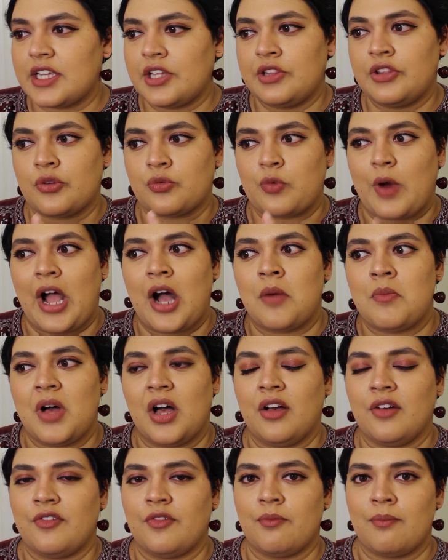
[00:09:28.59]
in the
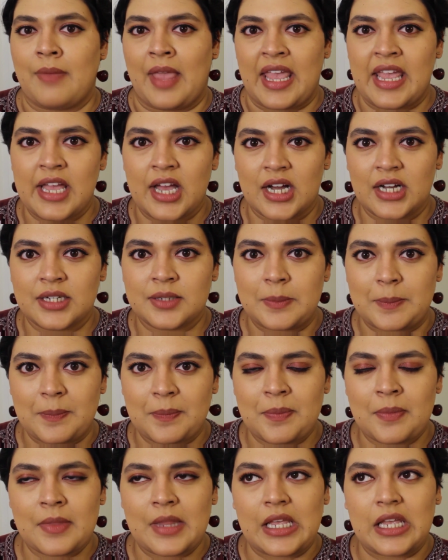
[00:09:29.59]
realm of makeup,